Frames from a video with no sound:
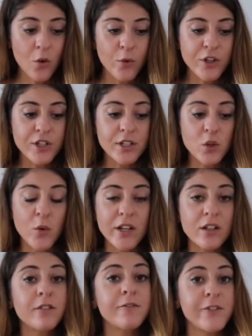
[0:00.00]
which is
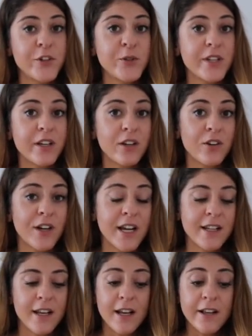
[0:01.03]
quite confusing all
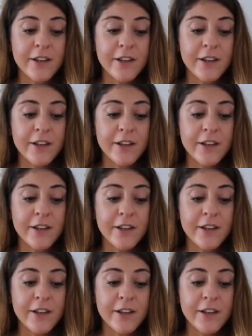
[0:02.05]
right